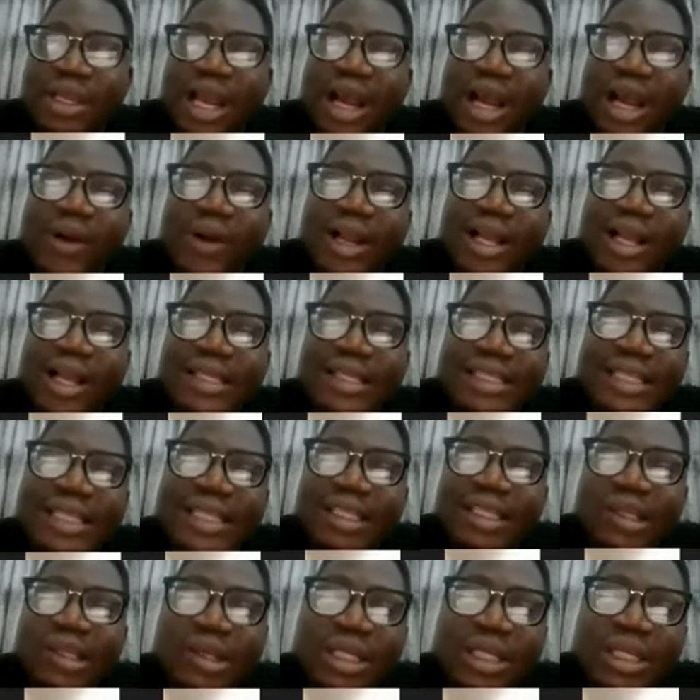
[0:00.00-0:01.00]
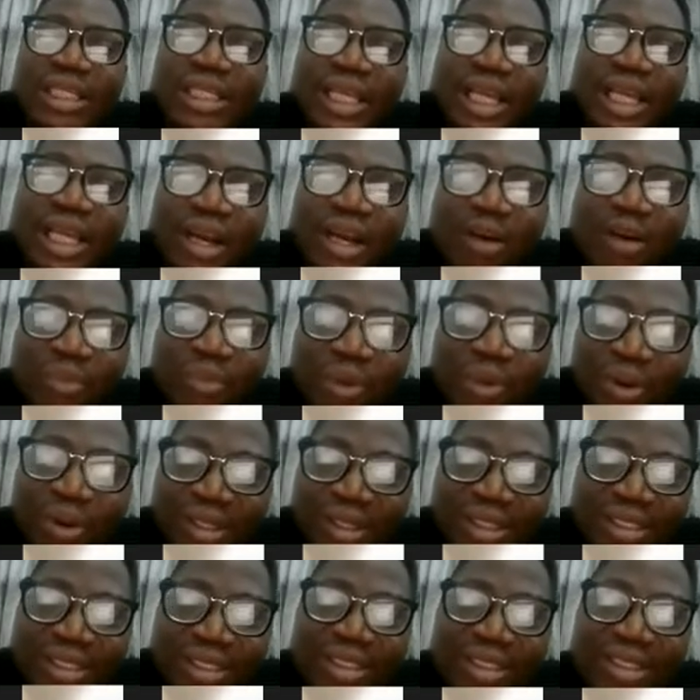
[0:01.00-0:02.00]
how can technology help
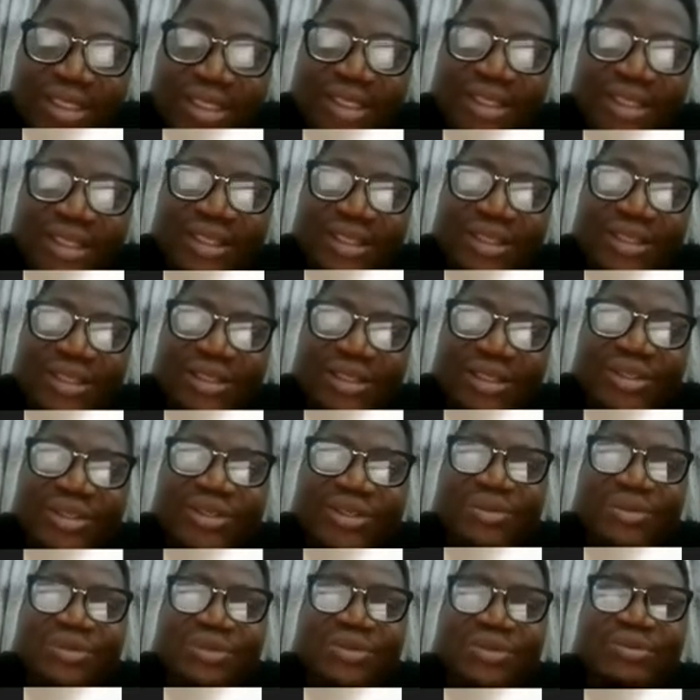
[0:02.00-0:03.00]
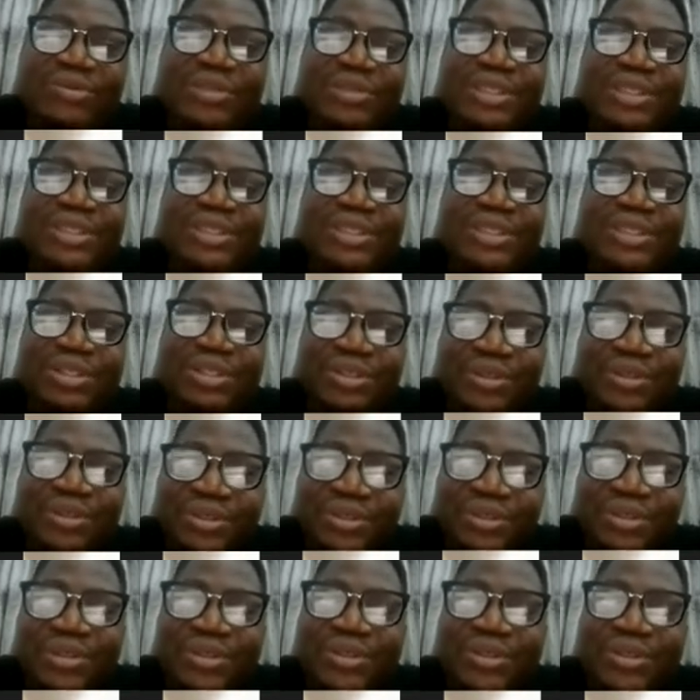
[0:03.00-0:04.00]
us to
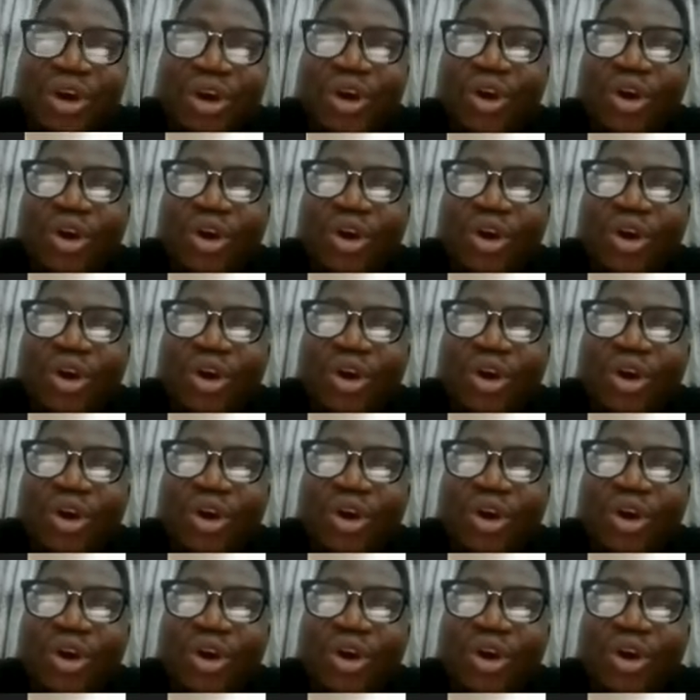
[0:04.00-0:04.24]
reduce or